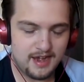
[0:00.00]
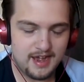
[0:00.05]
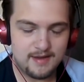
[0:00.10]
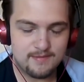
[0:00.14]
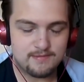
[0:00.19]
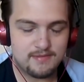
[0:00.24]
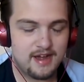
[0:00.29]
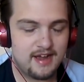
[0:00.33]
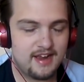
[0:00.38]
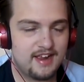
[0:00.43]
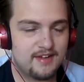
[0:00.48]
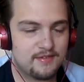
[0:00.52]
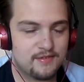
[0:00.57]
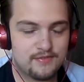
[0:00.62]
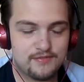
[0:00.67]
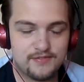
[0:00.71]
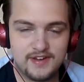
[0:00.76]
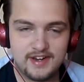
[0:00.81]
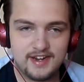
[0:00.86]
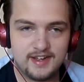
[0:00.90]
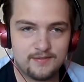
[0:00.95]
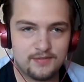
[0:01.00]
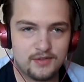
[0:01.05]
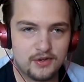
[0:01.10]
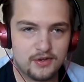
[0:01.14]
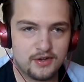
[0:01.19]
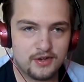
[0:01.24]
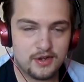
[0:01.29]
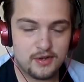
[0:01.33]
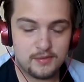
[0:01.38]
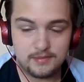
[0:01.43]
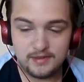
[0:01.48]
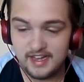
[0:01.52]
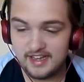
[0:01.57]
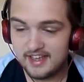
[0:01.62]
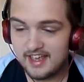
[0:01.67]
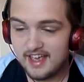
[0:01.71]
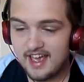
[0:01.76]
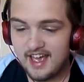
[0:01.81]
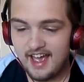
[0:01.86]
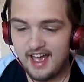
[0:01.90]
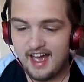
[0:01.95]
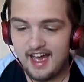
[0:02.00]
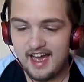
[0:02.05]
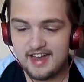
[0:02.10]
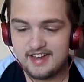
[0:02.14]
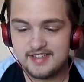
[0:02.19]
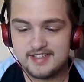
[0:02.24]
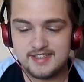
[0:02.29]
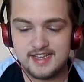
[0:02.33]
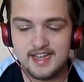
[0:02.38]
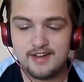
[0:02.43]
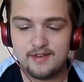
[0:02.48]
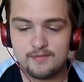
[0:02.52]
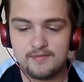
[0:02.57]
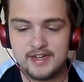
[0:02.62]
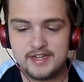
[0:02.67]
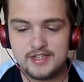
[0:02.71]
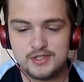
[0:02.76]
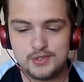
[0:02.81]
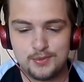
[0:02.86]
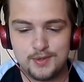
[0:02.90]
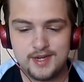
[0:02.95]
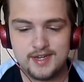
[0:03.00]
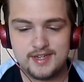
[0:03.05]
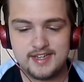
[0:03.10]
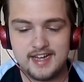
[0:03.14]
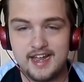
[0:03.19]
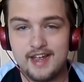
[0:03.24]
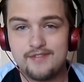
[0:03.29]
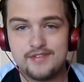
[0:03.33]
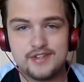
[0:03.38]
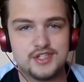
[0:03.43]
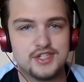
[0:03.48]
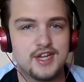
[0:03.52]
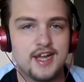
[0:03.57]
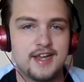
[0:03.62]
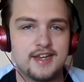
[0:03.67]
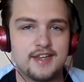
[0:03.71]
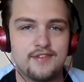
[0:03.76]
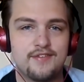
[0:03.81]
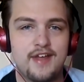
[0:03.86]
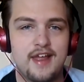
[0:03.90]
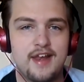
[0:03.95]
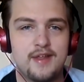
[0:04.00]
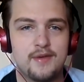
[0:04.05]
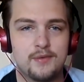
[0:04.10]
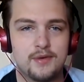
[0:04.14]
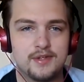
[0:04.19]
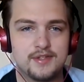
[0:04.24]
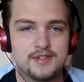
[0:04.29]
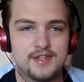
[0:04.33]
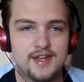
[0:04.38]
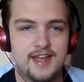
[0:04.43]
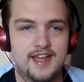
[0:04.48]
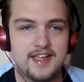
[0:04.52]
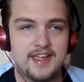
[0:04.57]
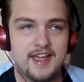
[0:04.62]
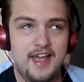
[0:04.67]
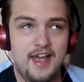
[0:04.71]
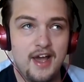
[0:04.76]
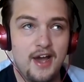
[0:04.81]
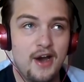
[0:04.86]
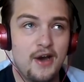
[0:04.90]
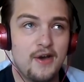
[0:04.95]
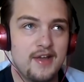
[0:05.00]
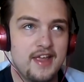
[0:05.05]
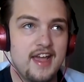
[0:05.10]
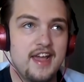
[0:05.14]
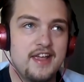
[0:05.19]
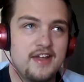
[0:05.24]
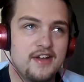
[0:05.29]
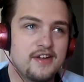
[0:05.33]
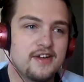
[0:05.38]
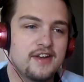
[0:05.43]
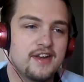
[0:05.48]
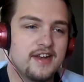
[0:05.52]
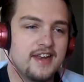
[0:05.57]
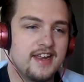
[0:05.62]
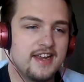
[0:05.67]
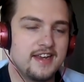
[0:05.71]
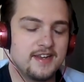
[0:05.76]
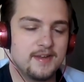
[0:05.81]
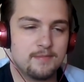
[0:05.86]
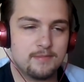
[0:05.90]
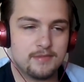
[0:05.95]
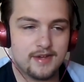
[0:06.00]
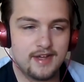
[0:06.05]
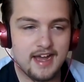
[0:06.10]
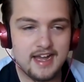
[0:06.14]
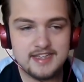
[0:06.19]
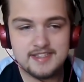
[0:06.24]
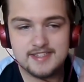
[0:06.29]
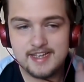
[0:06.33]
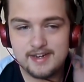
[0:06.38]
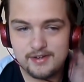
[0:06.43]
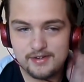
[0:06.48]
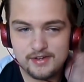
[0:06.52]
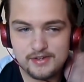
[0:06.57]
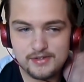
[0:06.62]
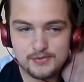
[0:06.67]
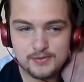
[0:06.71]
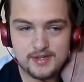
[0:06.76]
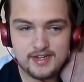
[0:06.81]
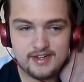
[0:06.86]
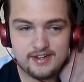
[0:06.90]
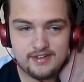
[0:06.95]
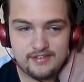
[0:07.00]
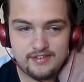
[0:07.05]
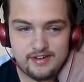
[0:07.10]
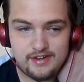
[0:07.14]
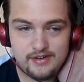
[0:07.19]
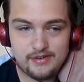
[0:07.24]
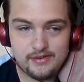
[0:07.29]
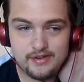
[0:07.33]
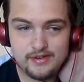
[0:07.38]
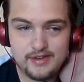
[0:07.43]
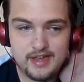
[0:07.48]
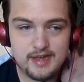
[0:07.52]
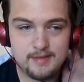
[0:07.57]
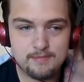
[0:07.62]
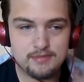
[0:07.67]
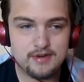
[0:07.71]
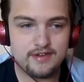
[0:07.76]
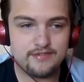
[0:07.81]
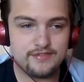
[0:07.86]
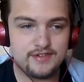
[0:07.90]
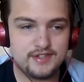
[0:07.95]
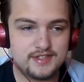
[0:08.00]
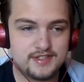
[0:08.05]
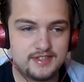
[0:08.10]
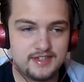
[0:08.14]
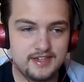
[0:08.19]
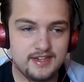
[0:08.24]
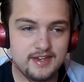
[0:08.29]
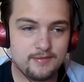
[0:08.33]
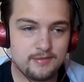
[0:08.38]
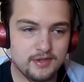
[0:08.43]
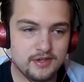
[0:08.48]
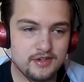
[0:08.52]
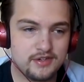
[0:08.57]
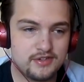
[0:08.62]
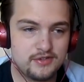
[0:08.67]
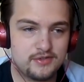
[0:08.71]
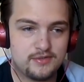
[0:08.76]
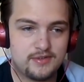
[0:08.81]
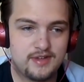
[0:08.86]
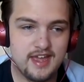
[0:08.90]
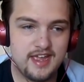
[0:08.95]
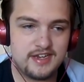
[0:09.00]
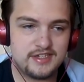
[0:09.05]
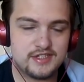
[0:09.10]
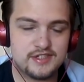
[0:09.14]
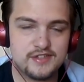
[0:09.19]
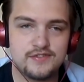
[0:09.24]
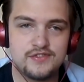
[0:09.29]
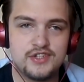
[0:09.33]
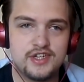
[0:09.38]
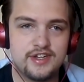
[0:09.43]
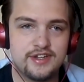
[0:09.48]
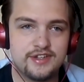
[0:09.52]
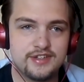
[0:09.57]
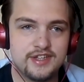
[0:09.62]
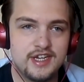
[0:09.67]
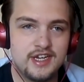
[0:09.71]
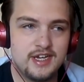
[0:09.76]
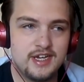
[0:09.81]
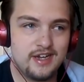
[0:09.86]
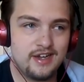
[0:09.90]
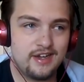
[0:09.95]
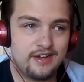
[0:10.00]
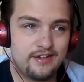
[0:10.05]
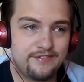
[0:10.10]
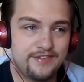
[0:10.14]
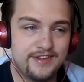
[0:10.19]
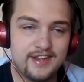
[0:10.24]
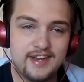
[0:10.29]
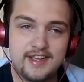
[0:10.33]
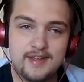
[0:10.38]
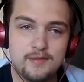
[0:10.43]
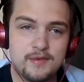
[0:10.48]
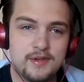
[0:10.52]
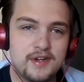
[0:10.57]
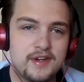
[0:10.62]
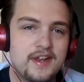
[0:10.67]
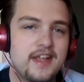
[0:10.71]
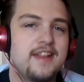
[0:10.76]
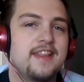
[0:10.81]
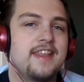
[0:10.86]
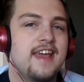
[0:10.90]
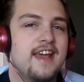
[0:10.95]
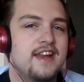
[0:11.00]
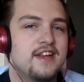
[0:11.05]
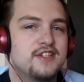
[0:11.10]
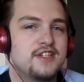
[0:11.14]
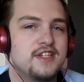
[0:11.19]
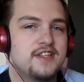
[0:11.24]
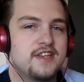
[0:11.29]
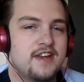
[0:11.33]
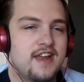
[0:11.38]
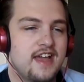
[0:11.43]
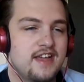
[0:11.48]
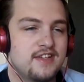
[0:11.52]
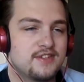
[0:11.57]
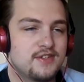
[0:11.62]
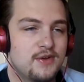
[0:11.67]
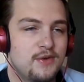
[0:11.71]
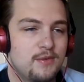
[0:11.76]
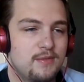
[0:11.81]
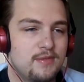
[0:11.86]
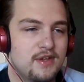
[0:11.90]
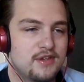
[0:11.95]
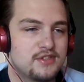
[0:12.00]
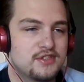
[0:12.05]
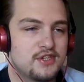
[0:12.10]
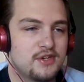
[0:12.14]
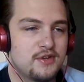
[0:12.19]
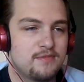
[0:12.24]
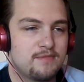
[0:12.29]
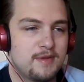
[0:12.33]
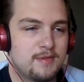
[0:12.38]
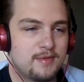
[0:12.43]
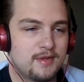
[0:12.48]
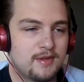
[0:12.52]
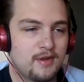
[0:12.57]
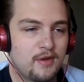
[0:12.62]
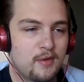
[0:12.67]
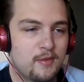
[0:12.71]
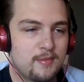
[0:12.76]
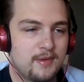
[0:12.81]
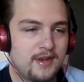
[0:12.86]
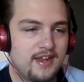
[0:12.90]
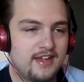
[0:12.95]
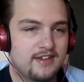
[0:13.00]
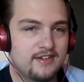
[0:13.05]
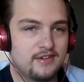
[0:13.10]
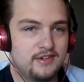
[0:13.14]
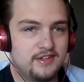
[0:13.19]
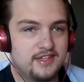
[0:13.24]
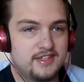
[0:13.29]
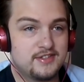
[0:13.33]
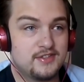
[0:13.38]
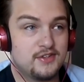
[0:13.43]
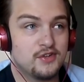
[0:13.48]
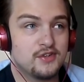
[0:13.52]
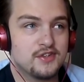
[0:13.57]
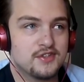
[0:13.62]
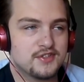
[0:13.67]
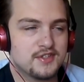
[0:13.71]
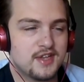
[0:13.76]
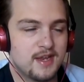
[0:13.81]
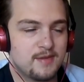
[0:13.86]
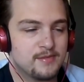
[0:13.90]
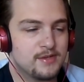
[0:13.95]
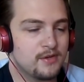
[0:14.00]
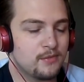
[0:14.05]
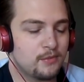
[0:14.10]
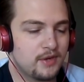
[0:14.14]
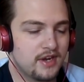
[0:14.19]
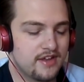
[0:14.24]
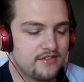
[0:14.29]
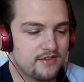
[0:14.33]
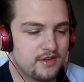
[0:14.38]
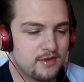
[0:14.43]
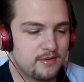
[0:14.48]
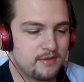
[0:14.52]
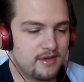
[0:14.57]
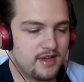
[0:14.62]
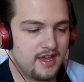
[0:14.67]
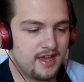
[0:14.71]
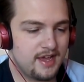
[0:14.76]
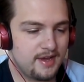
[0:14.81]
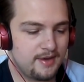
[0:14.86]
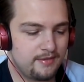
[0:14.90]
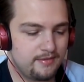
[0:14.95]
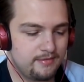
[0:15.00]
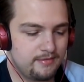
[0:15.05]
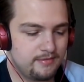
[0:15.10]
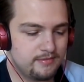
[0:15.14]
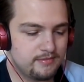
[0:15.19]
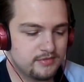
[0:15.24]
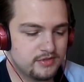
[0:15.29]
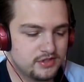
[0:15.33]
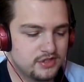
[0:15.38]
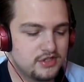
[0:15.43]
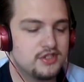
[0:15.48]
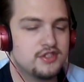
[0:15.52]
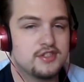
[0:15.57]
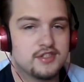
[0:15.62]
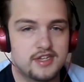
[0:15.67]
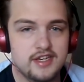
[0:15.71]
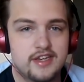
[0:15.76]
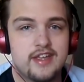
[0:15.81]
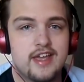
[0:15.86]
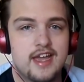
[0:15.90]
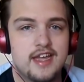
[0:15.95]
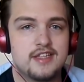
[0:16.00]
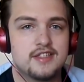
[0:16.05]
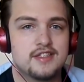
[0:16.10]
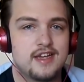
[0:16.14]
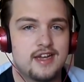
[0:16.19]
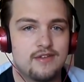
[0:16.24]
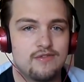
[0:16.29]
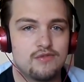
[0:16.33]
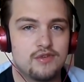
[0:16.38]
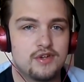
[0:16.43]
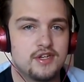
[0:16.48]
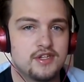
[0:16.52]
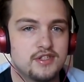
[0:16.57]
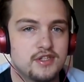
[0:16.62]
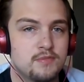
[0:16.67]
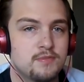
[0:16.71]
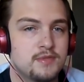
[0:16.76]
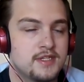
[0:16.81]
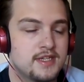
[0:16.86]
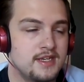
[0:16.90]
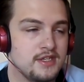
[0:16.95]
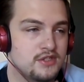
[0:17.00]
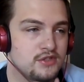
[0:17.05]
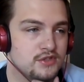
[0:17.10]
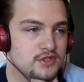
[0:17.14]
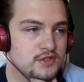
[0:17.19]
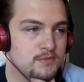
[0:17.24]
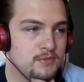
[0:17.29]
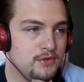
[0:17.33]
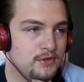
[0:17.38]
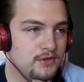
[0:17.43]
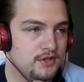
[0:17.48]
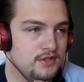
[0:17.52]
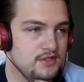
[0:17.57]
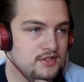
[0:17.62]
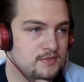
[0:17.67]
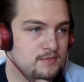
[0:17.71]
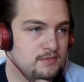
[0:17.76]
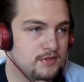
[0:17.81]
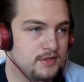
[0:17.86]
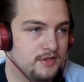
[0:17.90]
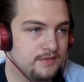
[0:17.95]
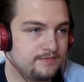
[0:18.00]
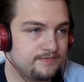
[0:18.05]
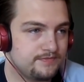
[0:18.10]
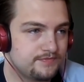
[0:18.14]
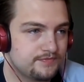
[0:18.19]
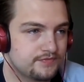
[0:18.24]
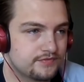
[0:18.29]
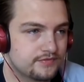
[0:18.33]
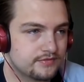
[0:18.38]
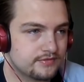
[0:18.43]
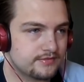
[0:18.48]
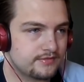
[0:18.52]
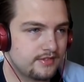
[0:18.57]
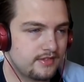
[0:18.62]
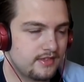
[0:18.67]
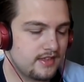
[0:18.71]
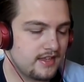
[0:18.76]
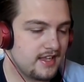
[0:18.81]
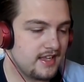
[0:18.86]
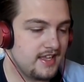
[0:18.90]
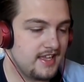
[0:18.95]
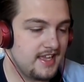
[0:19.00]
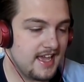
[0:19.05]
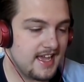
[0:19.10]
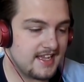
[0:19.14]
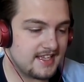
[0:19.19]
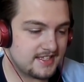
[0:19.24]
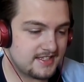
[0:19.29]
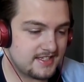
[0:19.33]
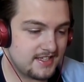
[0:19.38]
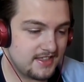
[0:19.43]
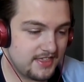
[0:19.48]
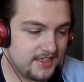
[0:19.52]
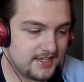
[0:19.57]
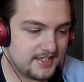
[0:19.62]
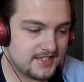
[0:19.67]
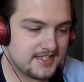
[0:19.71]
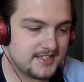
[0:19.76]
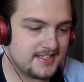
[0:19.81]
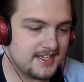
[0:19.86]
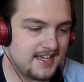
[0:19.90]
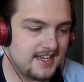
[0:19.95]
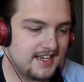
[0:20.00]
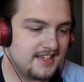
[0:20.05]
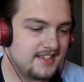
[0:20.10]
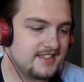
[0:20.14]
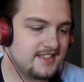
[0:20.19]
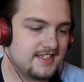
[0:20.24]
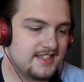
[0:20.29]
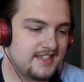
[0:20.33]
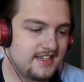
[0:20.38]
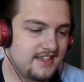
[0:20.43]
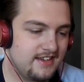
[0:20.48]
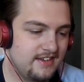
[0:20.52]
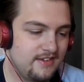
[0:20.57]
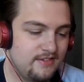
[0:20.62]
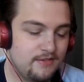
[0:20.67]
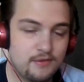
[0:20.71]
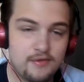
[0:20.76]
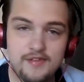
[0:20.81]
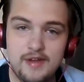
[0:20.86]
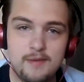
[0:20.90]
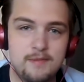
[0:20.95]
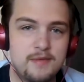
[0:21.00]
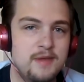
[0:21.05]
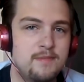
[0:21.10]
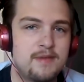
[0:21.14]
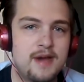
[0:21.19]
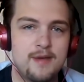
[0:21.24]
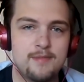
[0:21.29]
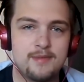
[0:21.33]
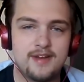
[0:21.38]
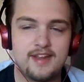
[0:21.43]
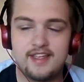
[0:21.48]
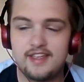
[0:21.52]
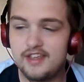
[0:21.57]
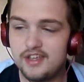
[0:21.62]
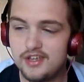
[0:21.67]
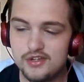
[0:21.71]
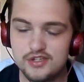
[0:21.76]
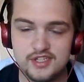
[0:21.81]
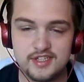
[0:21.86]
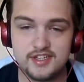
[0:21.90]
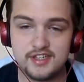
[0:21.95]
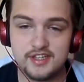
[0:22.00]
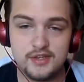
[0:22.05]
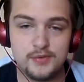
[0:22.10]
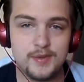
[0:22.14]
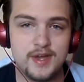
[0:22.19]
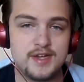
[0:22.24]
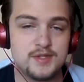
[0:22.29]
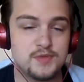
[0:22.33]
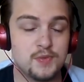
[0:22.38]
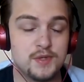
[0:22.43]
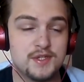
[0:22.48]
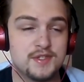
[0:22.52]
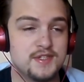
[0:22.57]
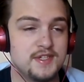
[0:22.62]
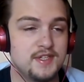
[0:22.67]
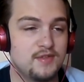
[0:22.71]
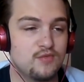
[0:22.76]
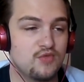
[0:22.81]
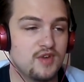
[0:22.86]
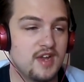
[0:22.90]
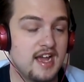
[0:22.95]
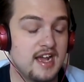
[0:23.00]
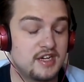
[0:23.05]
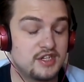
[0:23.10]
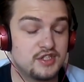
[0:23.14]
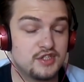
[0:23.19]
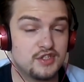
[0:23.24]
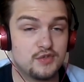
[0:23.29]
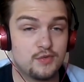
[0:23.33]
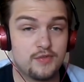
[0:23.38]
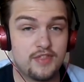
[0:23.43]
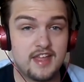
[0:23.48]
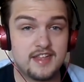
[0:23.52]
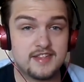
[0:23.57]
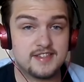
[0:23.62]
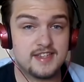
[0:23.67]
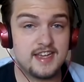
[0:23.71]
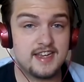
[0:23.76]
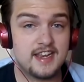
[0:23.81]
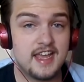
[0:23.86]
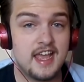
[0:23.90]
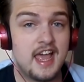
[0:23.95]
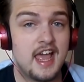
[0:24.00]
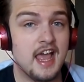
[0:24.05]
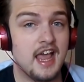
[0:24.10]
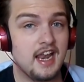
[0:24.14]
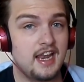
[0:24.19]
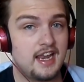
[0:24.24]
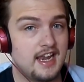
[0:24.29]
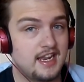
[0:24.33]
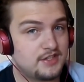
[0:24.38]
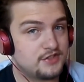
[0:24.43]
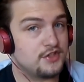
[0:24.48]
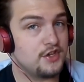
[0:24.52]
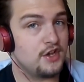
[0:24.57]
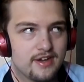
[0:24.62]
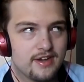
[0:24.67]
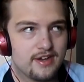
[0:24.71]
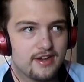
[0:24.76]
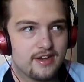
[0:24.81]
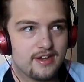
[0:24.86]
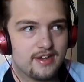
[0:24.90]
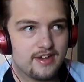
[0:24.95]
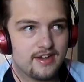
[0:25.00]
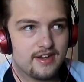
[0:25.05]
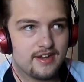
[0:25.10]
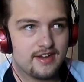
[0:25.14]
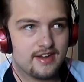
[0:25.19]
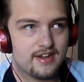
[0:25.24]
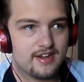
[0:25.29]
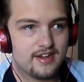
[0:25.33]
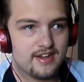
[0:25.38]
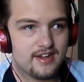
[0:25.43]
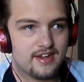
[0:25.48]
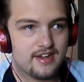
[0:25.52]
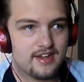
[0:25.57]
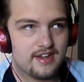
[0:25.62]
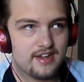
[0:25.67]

I I have a feeling I'm not going to cope. Like I said on my tweet, I haven't checked if anyone's like, oh yeah, you're going to need it. But I said on the tweet, you know, okay, breakfast, and then I'm going to do Agents of Shield. Feel like I'm going to need the energy today, so I'm not sure if people are going to be like, oh, that's an understatement or whatever. Uh, just in case I run into potential spoilers, but yes, this is it. Without me babbling, you, ju- you guys want to see the reaction, so with that said, let's go. I'm not.